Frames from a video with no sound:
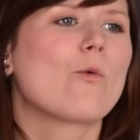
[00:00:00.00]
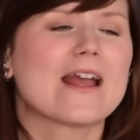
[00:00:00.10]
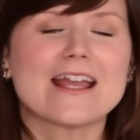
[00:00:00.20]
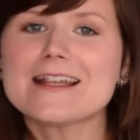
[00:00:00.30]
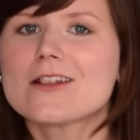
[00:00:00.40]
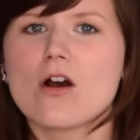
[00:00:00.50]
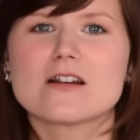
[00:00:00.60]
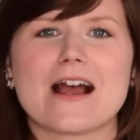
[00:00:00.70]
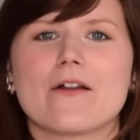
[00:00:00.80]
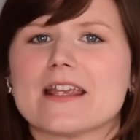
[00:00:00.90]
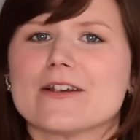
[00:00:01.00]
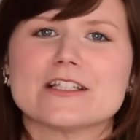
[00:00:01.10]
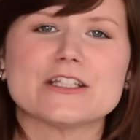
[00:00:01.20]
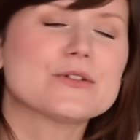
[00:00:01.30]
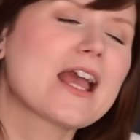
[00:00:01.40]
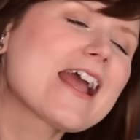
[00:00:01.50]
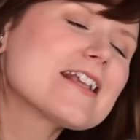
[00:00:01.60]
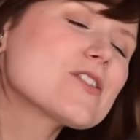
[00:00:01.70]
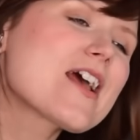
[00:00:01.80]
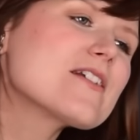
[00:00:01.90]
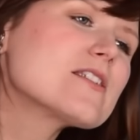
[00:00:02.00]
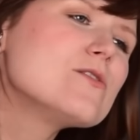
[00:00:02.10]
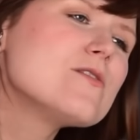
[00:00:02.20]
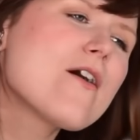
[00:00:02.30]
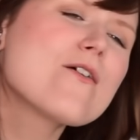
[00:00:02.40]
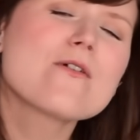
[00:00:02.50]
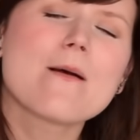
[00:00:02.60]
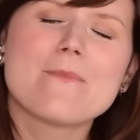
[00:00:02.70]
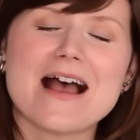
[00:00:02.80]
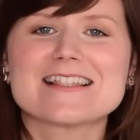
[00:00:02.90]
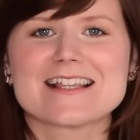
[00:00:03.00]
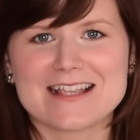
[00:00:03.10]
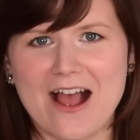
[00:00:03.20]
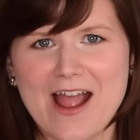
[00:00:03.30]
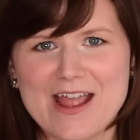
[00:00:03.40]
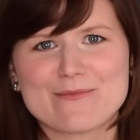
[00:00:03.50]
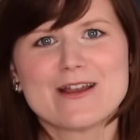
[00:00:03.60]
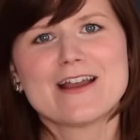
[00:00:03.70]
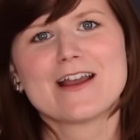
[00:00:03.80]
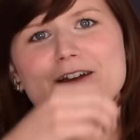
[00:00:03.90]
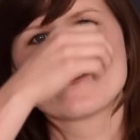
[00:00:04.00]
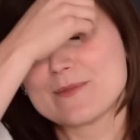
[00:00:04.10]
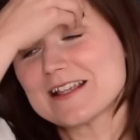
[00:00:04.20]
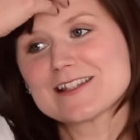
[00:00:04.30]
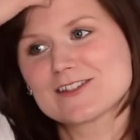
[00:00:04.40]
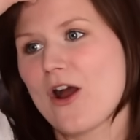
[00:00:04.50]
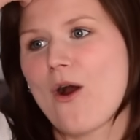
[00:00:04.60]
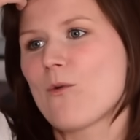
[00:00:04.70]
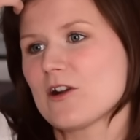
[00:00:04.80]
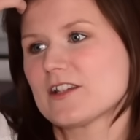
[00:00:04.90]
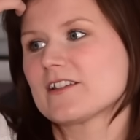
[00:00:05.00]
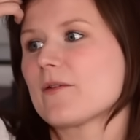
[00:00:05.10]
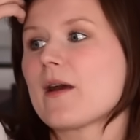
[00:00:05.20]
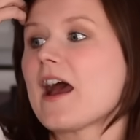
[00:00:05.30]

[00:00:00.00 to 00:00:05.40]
We're in lockdown here in the UK, so there is no better time for me to start watching them.